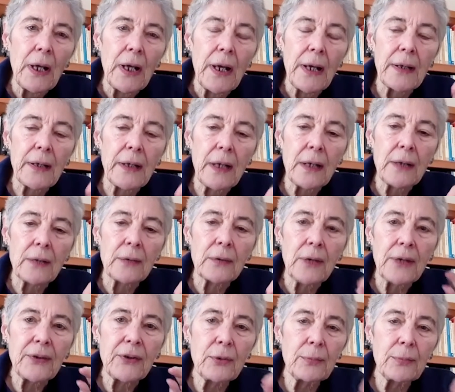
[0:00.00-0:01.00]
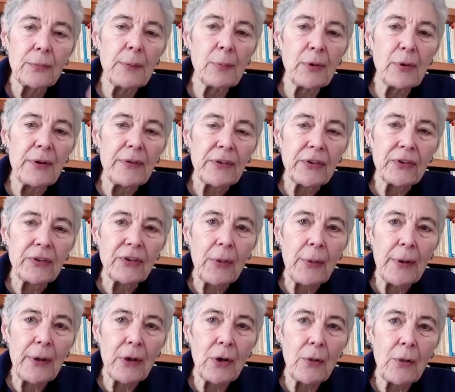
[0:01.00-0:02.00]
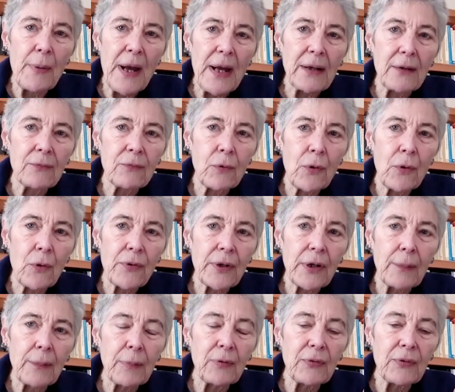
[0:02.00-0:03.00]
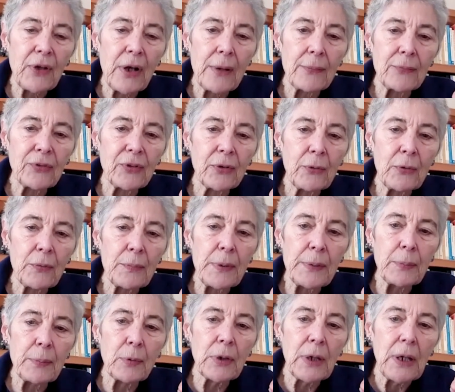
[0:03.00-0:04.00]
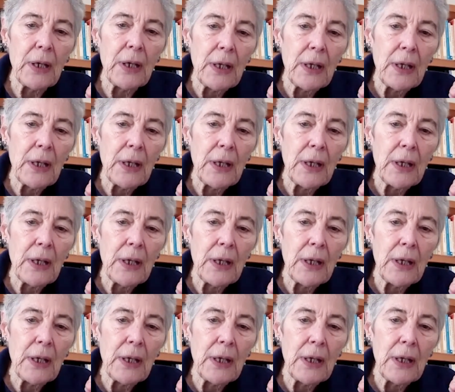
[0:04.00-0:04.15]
And I'd like you to be brief because I want to go back and forth a couple of times here with people.